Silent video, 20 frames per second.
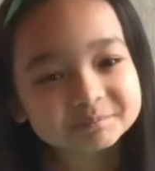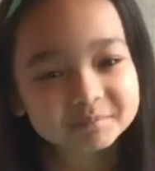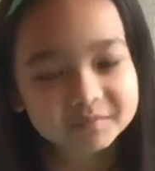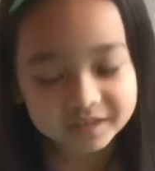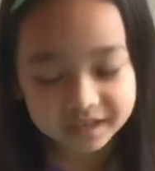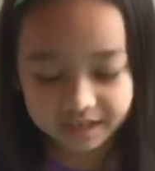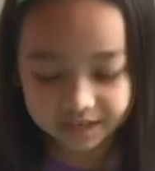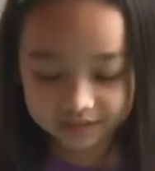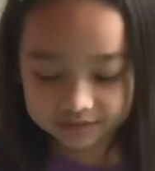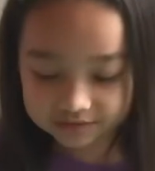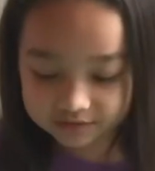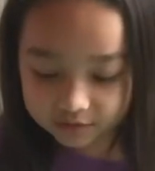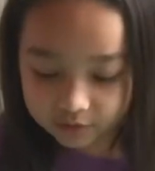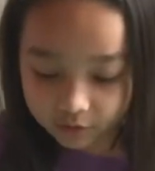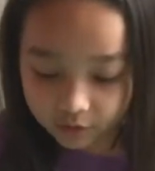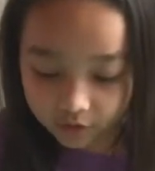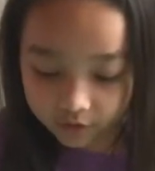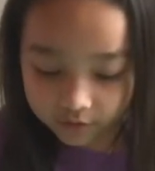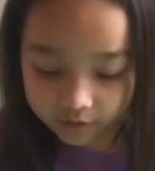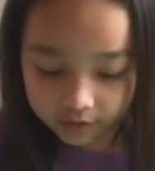and so
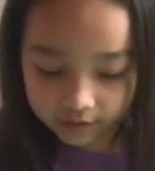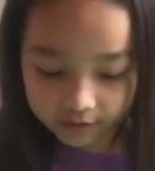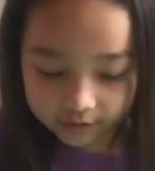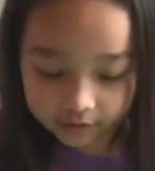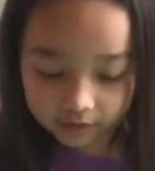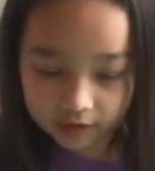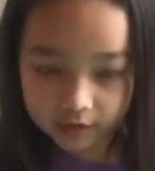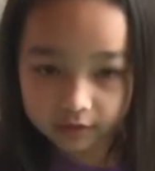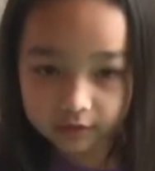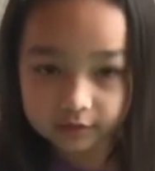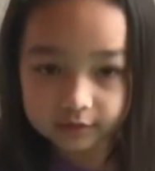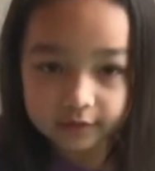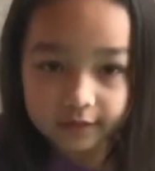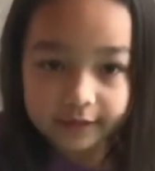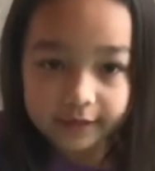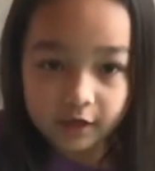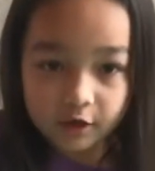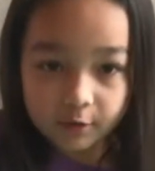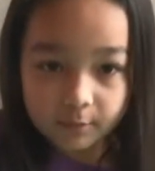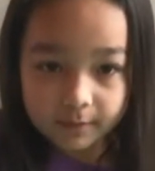I got a
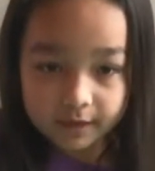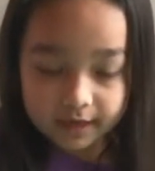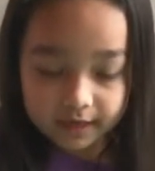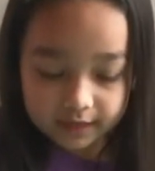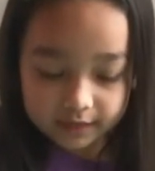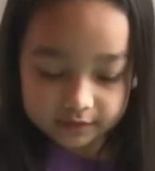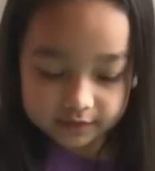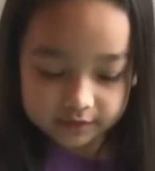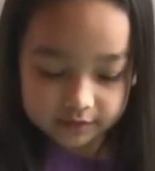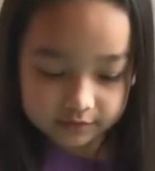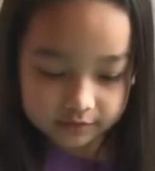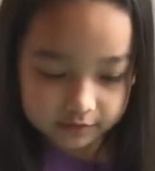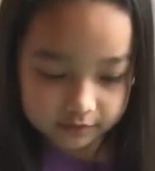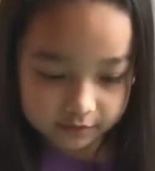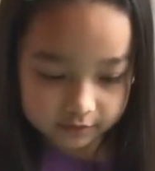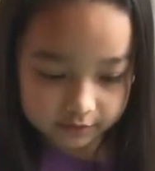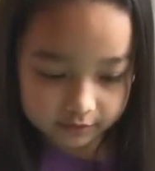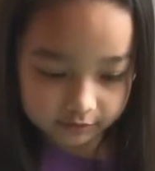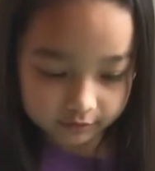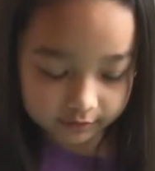Lego mat
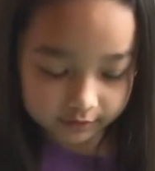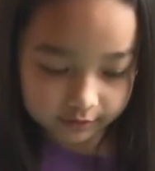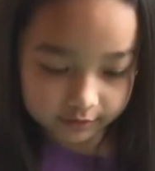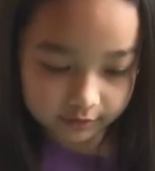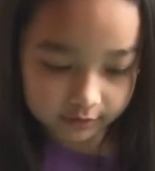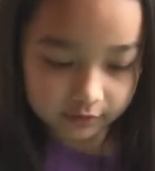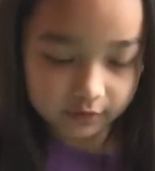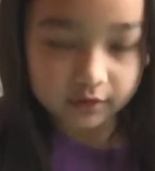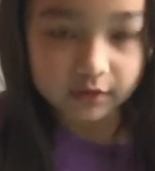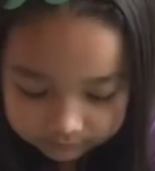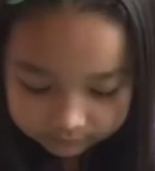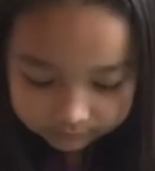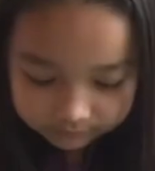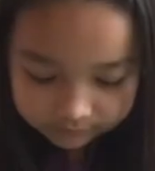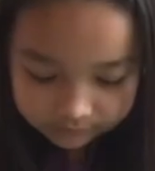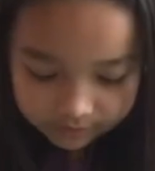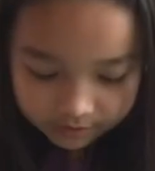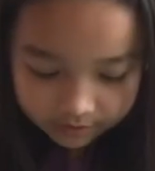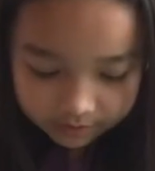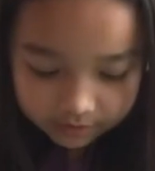right here.
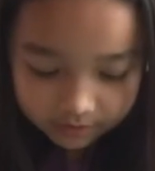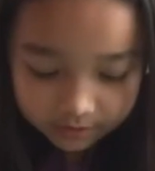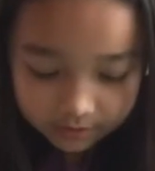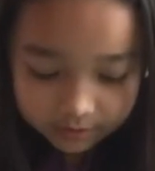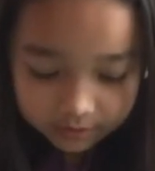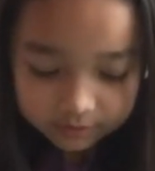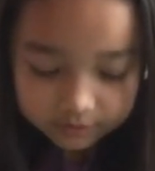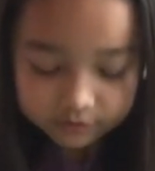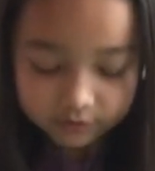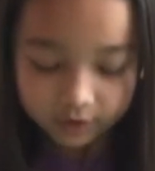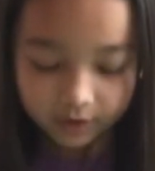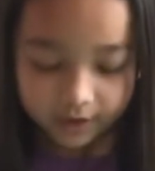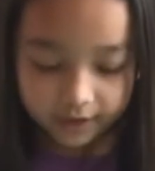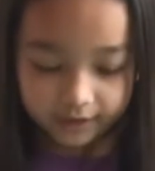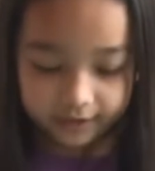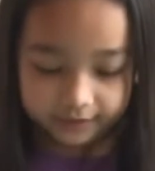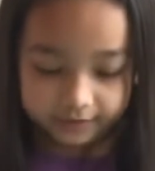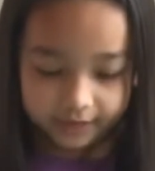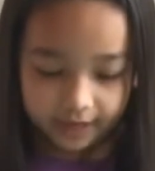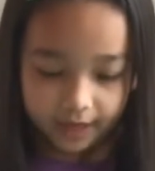So I
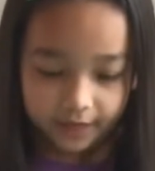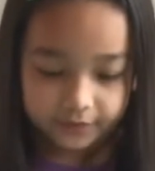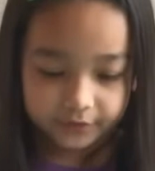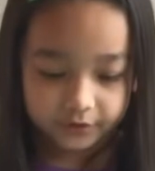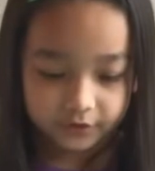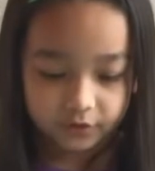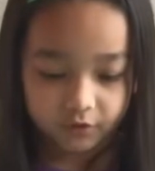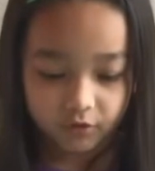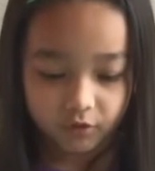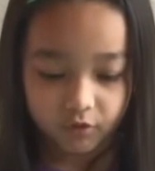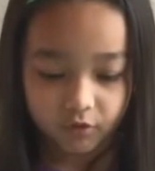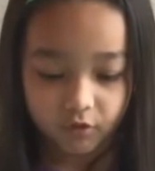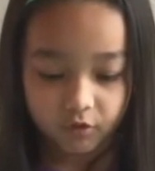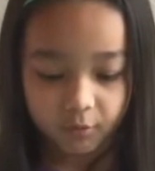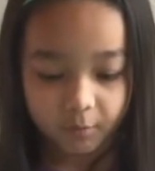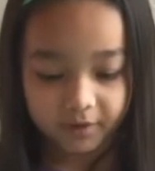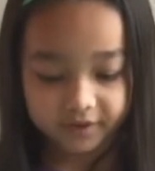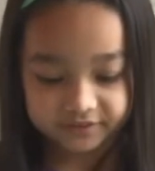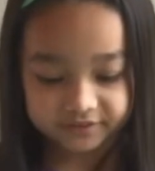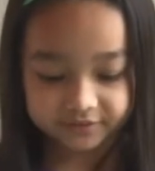gathered a whole
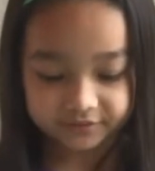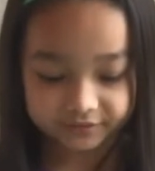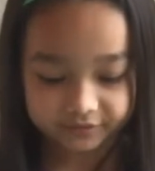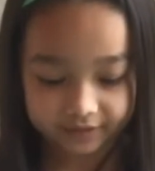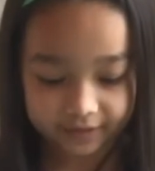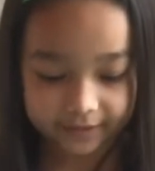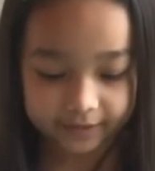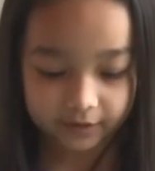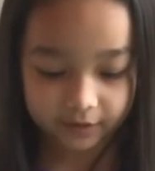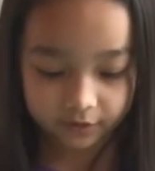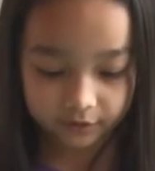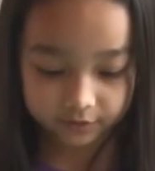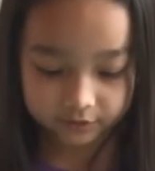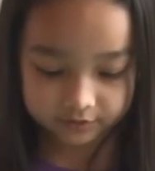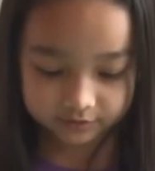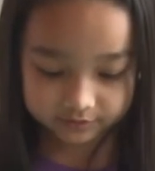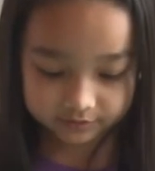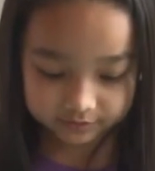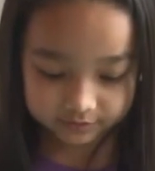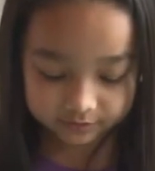bunch of
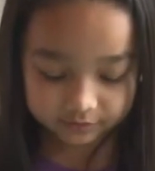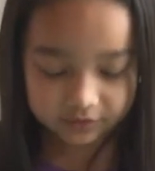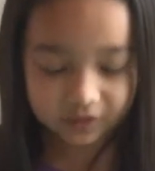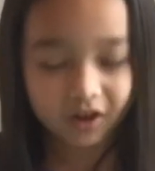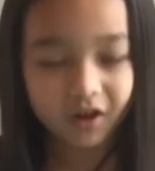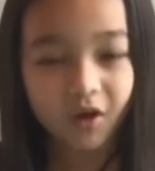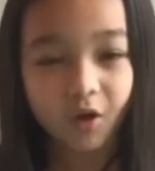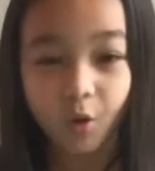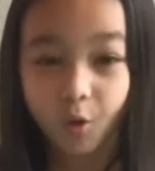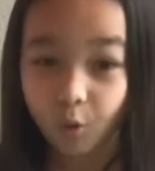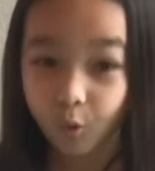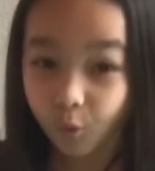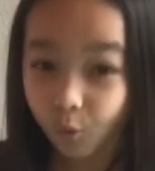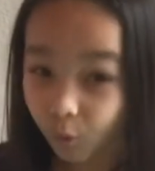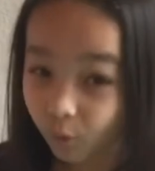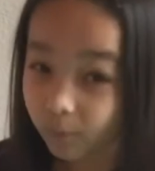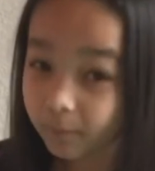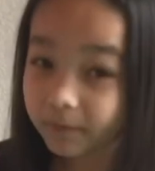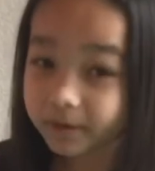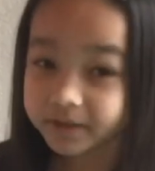Legos, not a whole
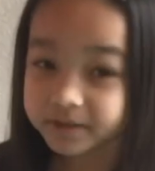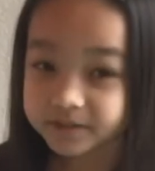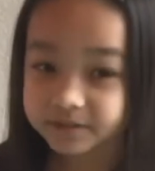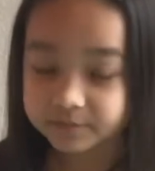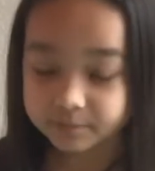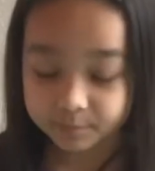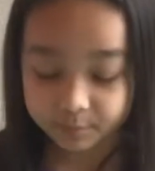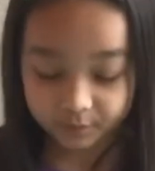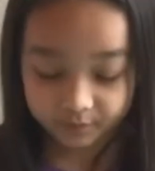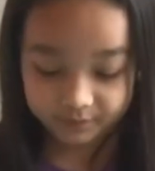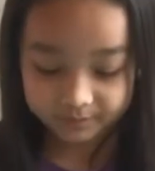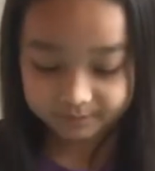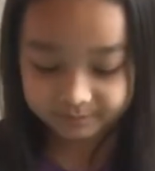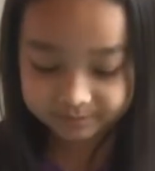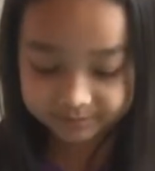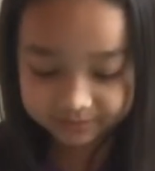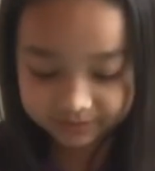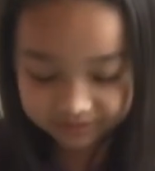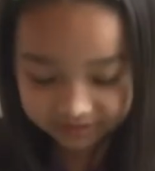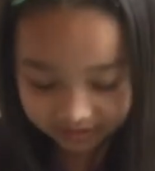bunch, but
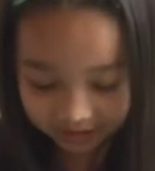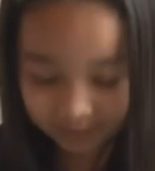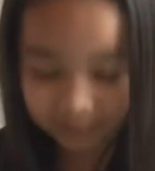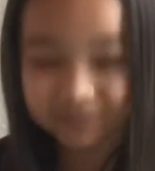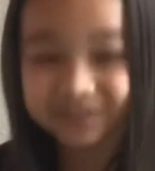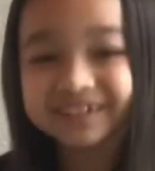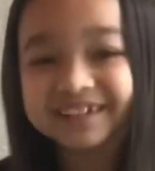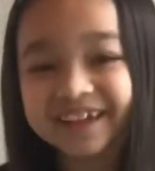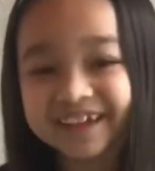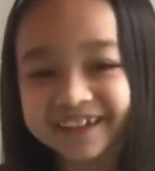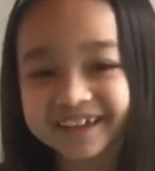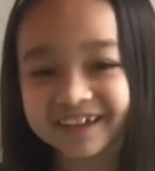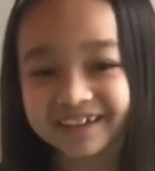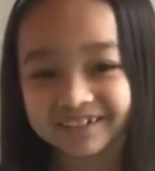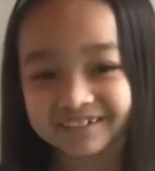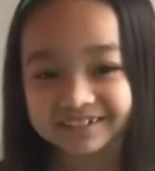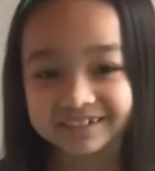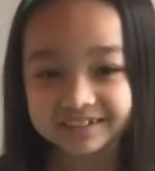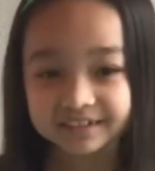some Legos,